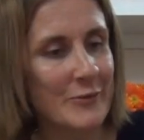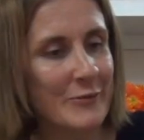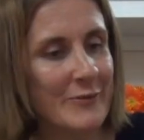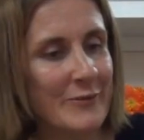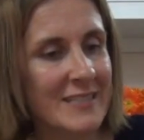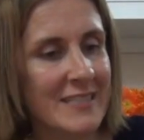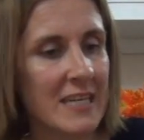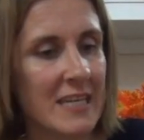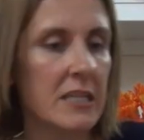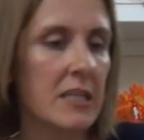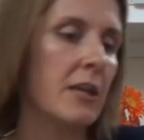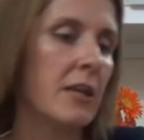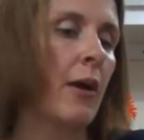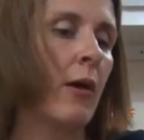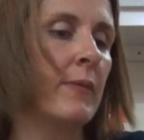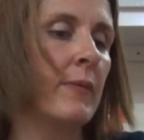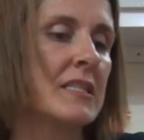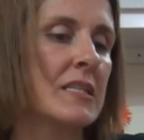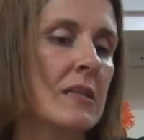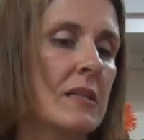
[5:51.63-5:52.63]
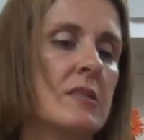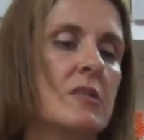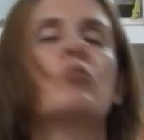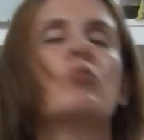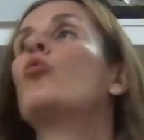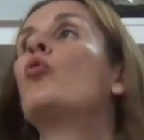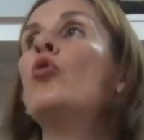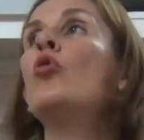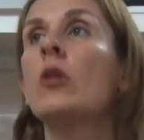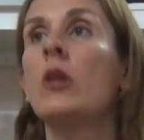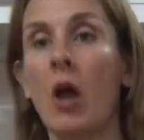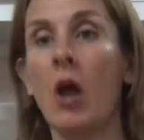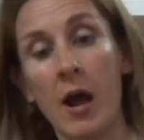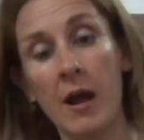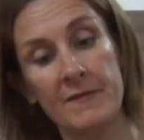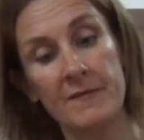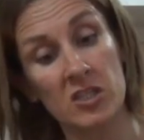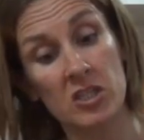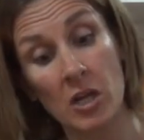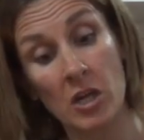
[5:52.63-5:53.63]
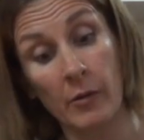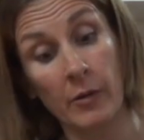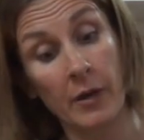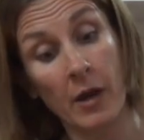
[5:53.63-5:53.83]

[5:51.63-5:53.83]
All of a sudden, you go into this raw lifestyle,